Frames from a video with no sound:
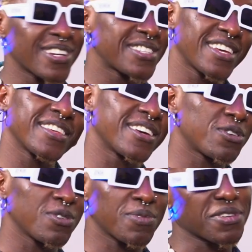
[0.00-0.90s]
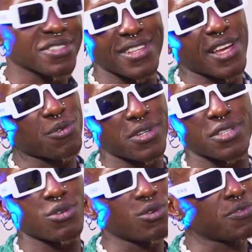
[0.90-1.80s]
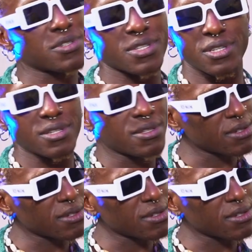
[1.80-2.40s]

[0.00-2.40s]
I'll say thank you because nine weeks, obviously,